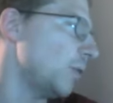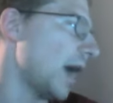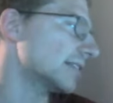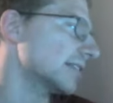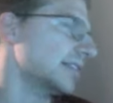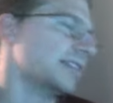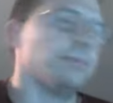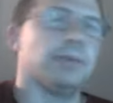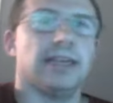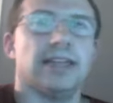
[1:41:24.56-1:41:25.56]
asked us this in the
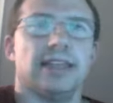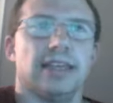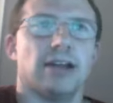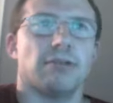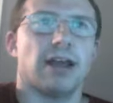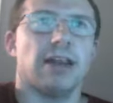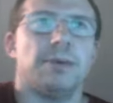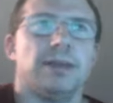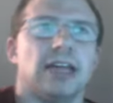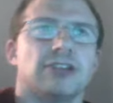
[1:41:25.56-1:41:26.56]
beginning of the year, right, it'd
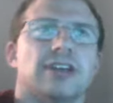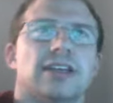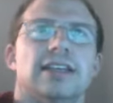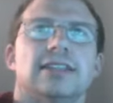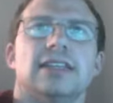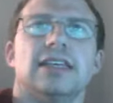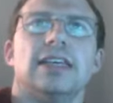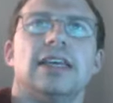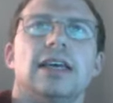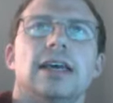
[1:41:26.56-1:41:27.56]
be Lehecka
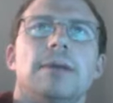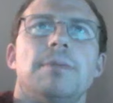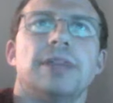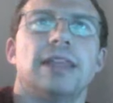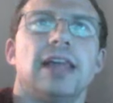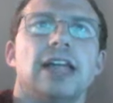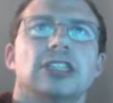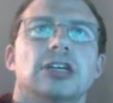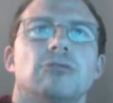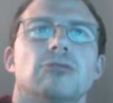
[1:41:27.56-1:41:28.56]
easily. Right. But then
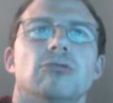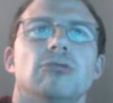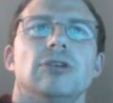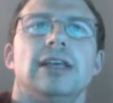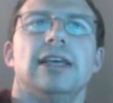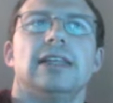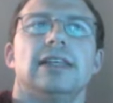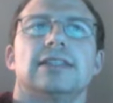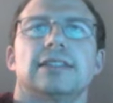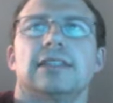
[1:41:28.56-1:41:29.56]
Lehecka
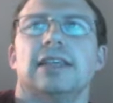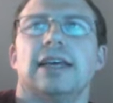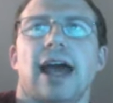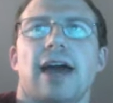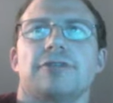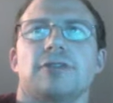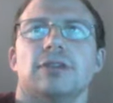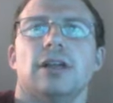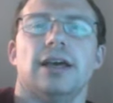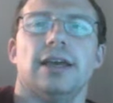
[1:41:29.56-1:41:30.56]
really slid after
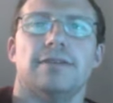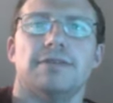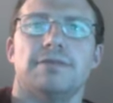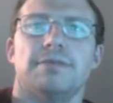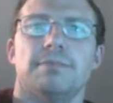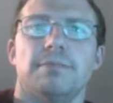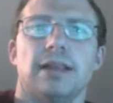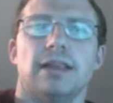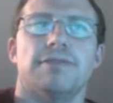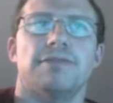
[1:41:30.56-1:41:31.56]
like
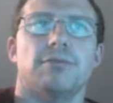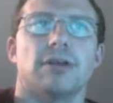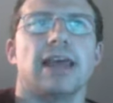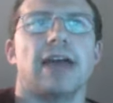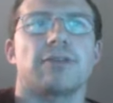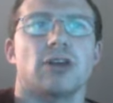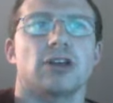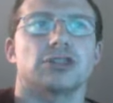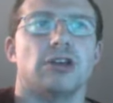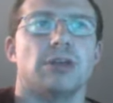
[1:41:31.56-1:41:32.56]
middle of really after the
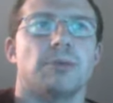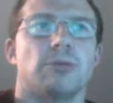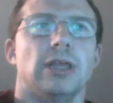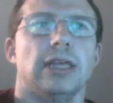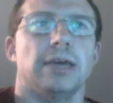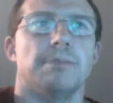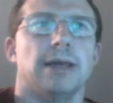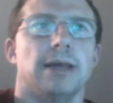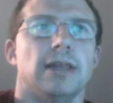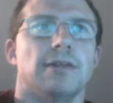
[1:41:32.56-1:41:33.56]
Australian, but really yeah. like
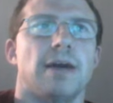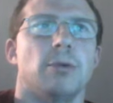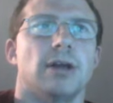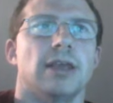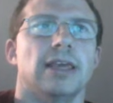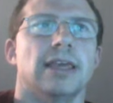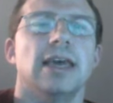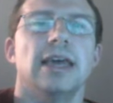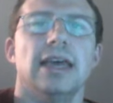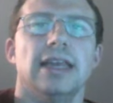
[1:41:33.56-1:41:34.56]
middle of February. Like
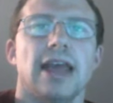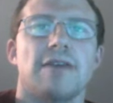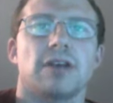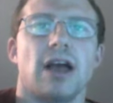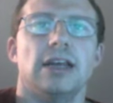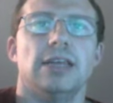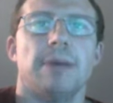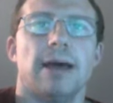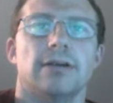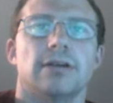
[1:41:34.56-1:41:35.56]
it never got any
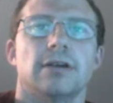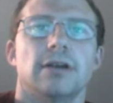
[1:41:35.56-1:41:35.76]
better.